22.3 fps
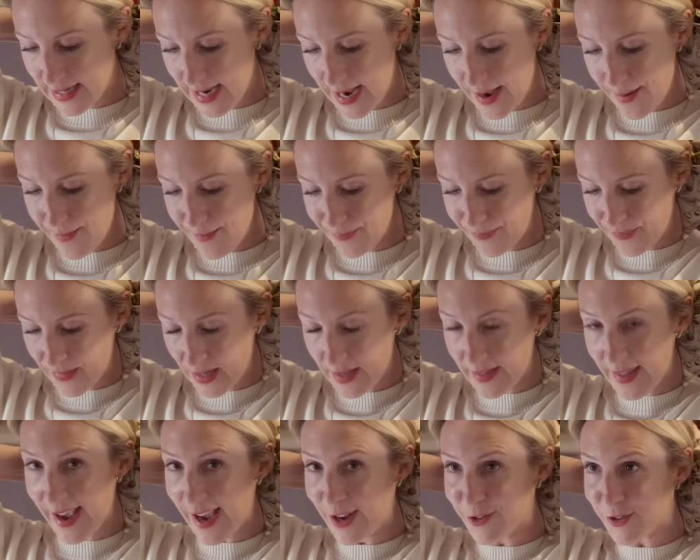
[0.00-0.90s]

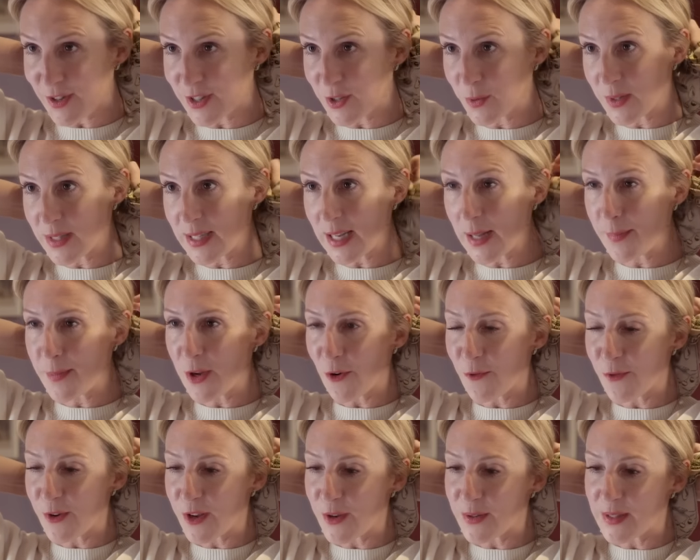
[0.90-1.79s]
the hairdresser would tell me
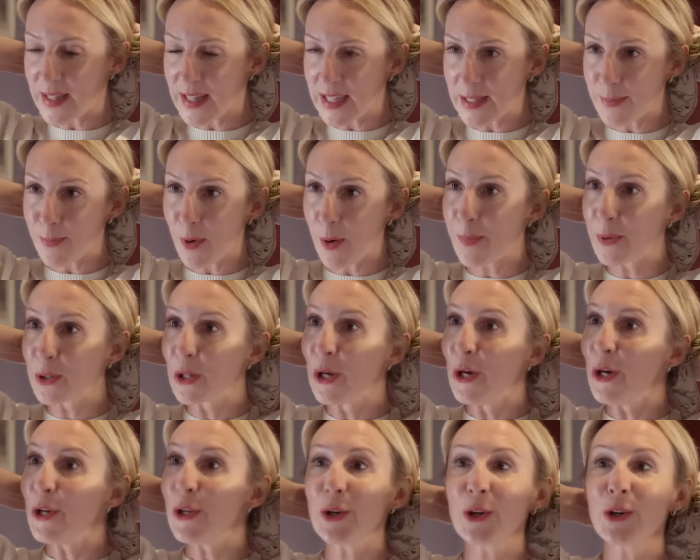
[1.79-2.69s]
off for using this bobble.
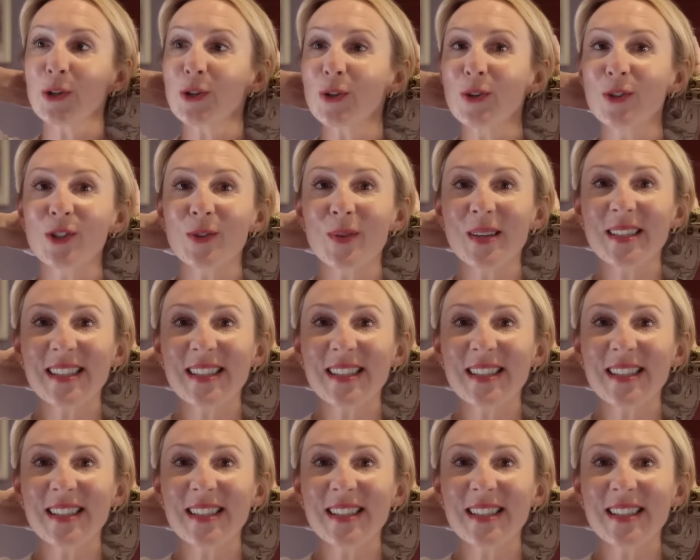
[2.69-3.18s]
You could also